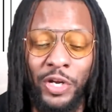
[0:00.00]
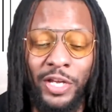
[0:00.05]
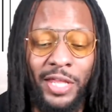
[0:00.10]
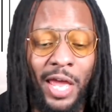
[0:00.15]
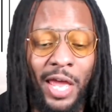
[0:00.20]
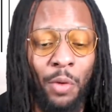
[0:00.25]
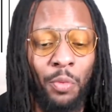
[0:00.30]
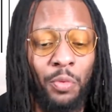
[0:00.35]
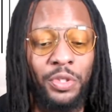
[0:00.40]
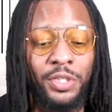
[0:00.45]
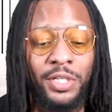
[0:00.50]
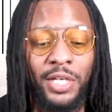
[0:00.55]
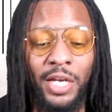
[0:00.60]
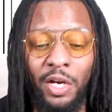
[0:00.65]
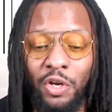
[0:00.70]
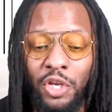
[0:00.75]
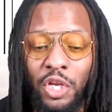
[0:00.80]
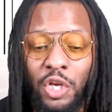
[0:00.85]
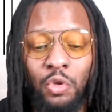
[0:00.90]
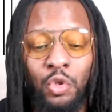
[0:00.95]
They will tell
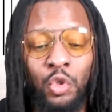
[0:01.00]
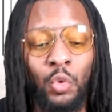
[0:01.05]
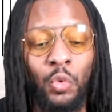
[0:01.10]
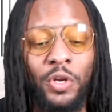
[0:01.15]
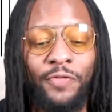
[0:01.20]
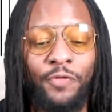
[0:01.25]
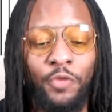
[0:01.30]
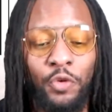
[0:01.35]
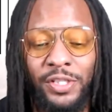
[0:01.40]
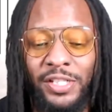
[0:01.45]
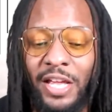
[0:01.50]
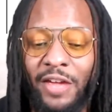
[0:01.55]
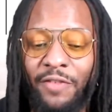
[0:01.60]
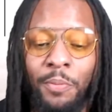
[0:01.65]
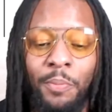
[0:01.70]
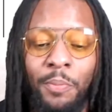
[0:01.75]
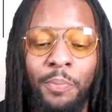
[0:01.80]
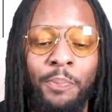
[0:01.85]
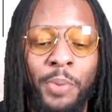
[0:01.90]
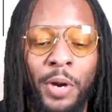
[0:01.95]
you 24/7
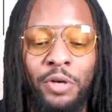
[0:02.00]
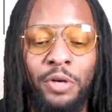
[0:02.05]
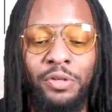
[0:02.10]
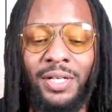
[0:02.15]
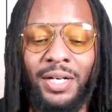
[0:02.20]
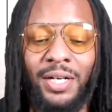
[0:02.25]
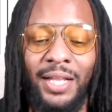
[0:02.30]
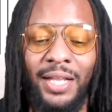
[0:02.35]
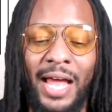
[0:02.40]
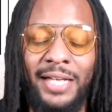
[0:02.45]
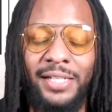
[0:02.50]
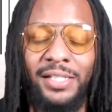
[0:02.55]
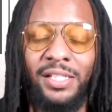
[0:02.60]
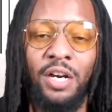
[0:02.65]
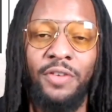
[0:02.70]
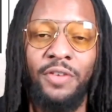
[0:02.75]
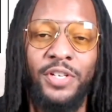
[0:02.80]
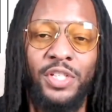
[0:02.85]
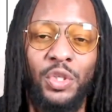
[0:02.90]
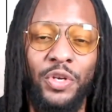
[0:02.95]
personalized
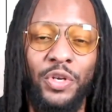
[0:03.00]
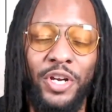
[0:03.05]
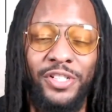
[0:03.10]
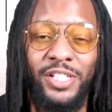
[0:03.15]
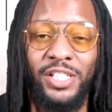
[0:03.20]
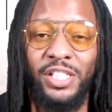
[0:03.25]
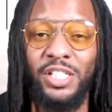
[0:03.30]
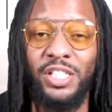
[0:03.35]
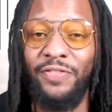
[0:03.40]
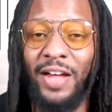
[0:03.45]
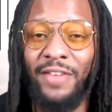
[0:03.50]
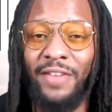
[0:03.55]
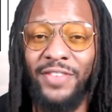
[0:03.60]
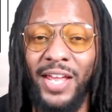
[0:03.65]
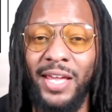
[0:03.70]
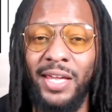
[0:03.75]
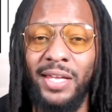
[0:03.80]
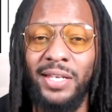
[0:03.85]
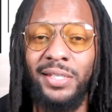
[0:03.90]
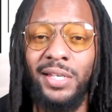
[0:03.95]
service, 365
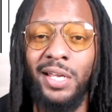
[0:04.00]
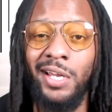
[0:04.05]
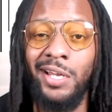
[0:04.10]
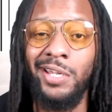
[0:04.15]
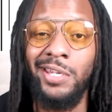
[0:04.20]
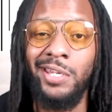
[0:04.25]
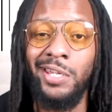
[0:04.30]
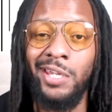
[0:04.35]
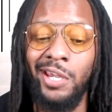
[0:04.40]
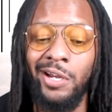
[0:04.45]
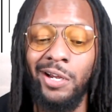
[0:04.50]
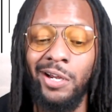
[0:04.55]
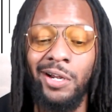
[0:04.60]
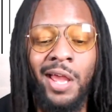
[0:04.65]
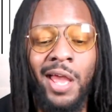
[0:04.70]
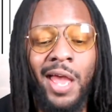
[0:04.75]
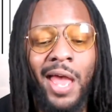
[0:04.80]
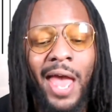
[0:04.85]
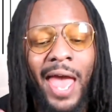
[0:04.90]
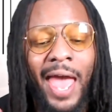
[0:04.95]
days a year.
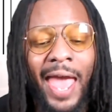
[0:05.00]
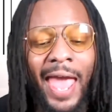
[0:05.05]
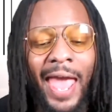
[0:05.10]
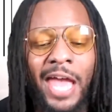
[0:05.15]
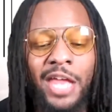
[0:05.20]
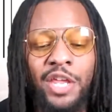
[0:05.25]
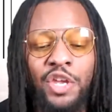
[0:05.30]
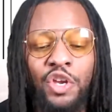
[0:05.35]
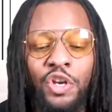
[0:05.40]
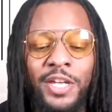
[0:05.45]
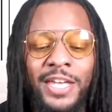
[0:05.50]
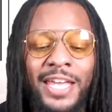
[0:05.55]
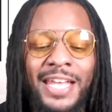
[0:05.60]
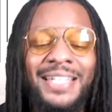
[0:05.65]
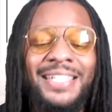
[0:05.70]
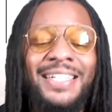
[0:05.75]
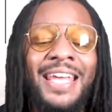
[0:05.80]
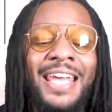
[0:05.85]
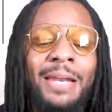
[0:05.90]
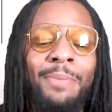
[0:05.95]
And you're going to get
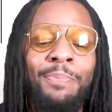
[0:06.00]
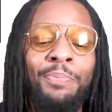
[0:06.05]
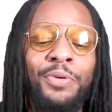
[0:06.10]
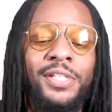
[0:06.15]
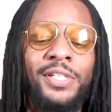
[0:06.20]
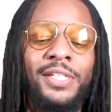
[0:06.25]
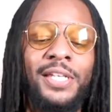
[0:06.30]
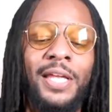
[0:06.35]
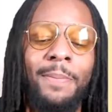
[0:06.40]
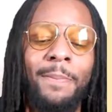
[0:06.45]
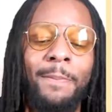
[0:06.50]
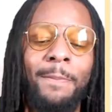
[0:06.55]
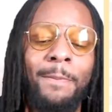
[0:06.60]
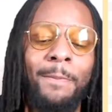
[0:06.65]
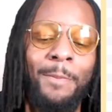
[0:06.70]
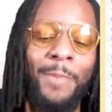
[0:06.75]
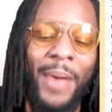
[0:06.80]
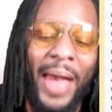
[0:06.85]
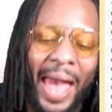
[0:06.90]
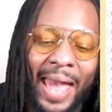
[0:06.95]
10%
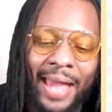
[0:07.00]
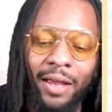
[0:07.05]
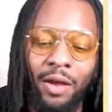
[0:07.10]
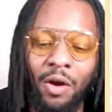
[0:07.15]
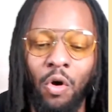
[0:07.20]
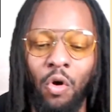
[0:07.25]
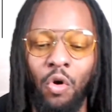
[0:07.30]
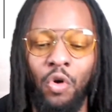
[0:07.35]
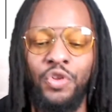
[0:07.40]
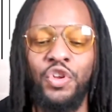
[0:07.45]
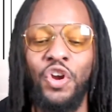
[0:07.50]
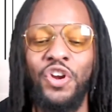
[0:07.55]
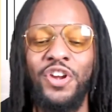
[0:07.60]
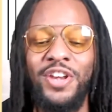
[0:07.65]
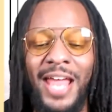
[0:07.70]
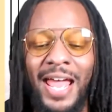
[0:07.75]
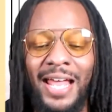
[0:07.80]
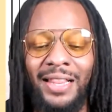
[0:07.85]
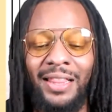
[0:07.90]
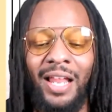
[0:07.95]
back on your
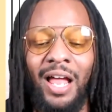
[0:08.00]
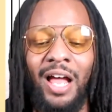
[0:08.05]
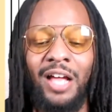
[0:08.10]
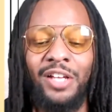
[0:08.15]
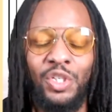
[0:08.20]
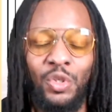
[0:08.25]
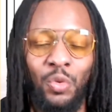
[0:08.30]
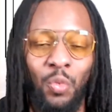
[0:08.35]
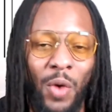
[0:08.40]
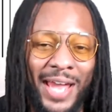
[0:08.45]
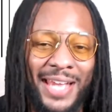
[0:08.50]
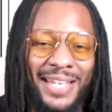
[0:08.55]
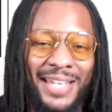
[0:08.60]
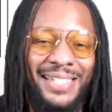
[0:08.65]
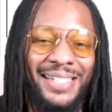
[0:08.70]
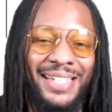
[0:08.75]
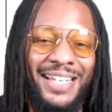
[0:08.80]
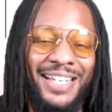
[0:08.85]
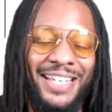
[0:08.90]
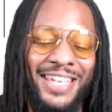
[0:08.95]
net loss twice
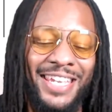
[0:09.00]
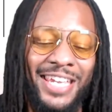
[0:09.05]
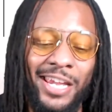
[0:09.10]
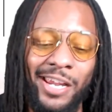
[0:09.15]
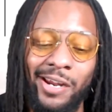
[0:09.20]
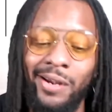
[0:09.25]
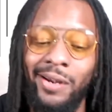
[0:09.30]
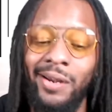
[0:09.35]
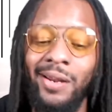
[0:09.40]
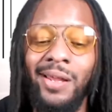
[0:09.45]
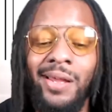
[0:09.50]
a year.